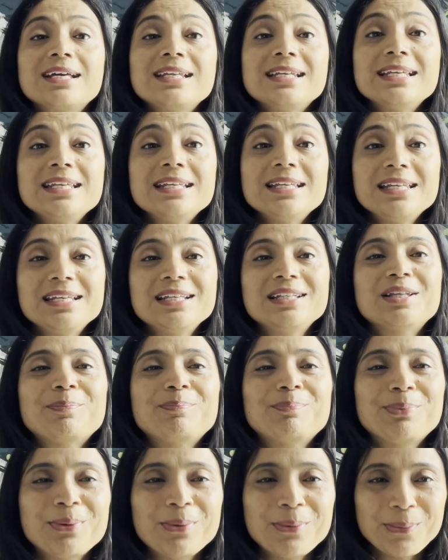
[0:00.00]
cleaning the
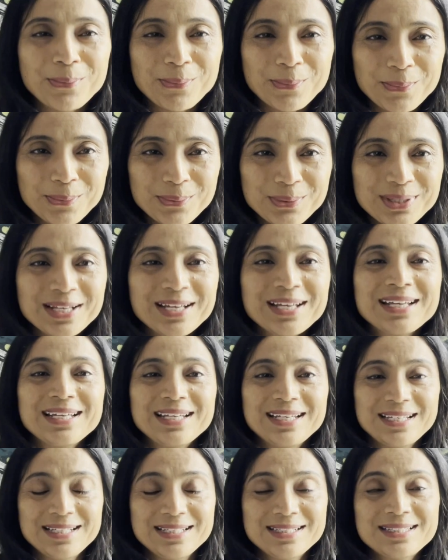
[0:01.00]
port
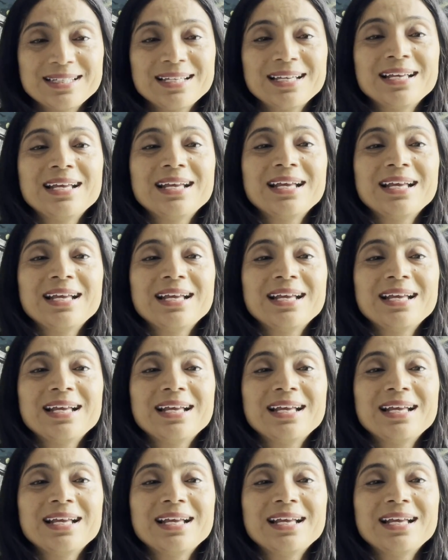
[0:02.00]
is